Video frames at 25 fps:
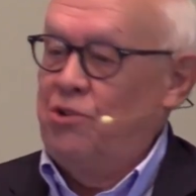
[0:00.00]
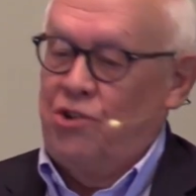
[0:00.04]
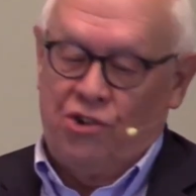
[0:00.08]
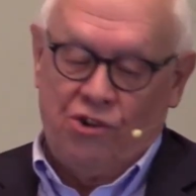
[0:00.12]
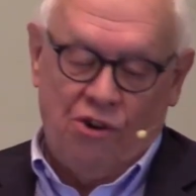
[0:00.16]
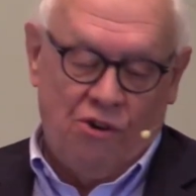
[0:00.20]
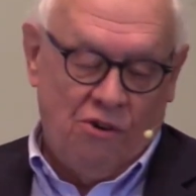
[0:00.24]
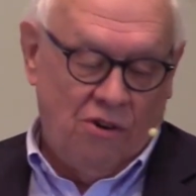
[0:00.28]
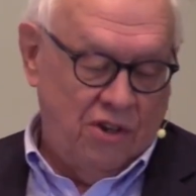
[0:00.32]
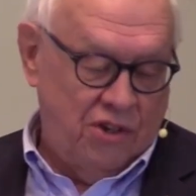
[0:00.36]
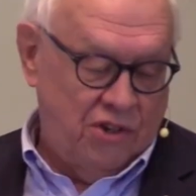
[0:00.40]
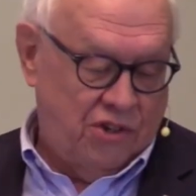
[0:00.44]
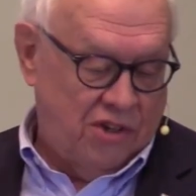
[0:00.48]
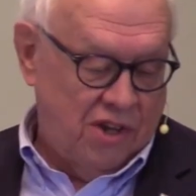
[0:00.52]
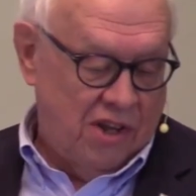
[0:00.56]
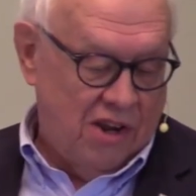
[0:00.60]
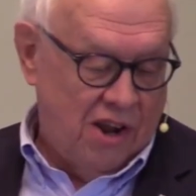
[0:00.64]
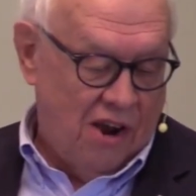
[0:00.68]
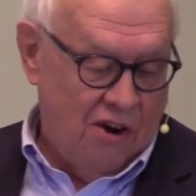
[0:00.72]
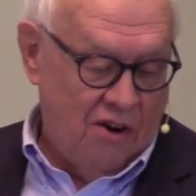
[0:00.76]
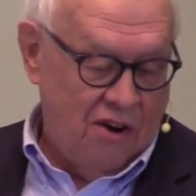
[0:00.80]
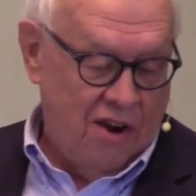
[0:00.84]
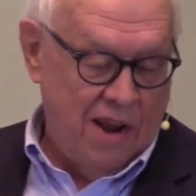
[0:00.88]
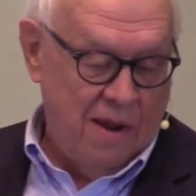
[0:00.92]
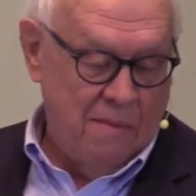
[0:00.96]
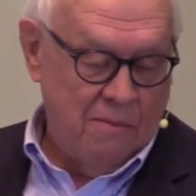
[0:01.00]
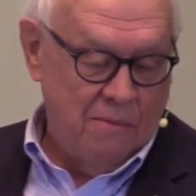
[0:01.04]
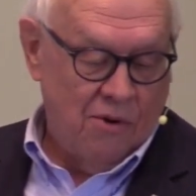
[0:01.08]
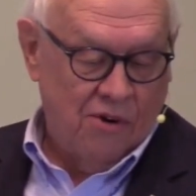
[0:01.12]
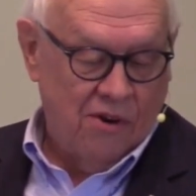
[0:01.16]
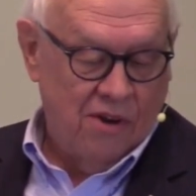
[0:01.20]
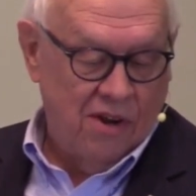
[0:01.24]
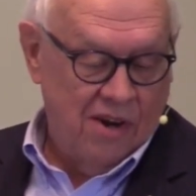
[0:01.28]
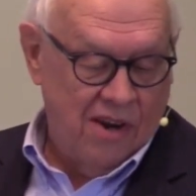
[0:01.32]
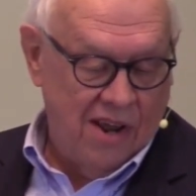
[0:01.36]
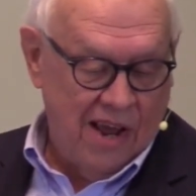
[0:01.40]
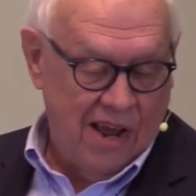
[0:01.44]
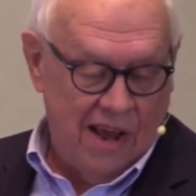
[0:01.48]
Shirley said, our hymnal
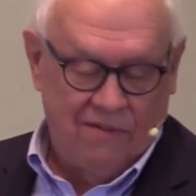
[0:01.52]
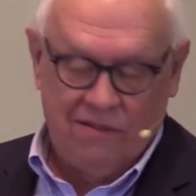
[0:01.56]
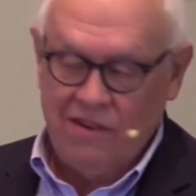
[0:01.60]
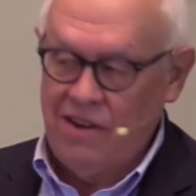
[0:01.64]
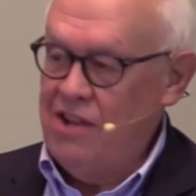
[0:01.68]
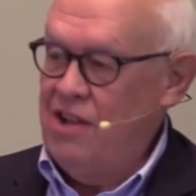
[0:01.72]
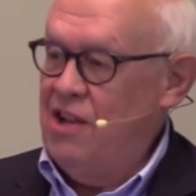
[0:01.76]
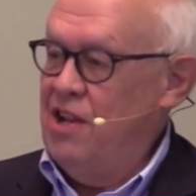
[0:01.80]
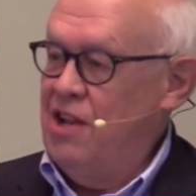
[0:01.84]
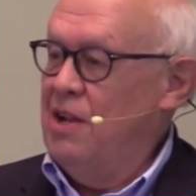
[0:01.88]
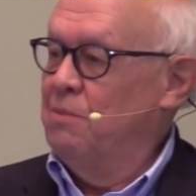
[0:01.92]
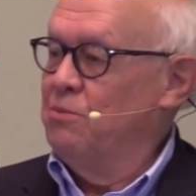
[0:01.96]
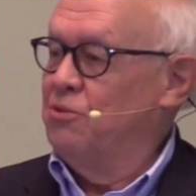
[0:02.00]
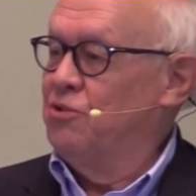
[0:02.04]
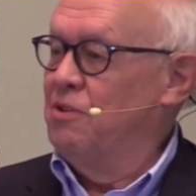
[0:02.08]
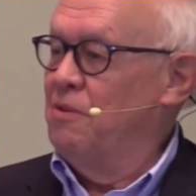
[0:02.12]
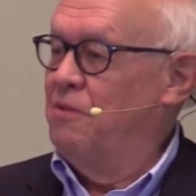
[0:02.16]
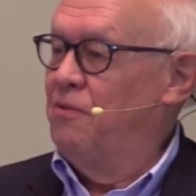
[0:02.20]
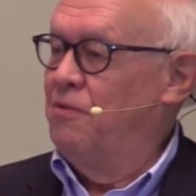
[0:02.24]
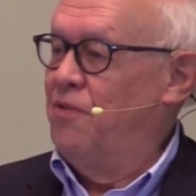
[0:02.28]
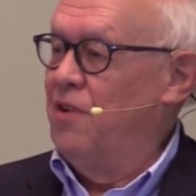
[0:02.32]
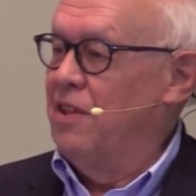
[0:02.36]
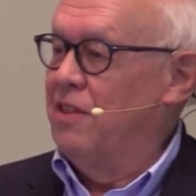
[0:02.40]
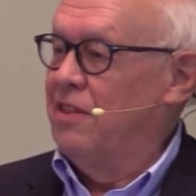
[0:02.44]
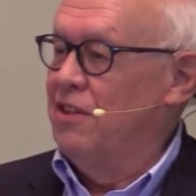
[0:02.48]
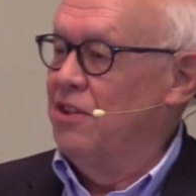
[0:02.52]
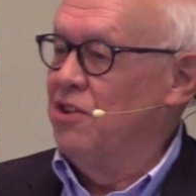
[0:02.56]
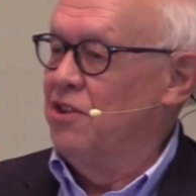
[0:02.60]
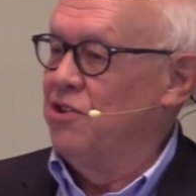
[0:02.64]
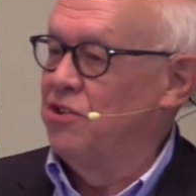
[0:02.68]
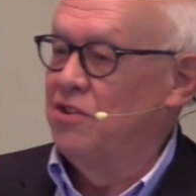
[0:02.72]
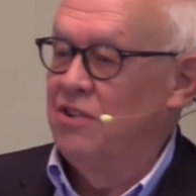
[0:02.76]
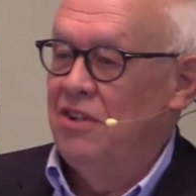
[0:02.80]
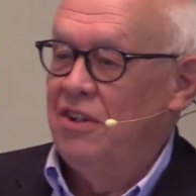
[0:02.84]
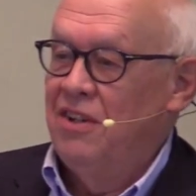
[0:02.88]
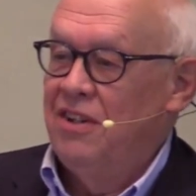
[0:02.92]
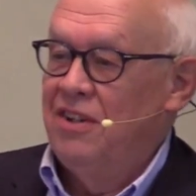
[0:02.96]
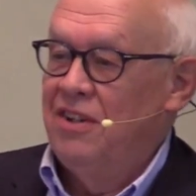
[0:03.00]
doesn't have any hymns that fit this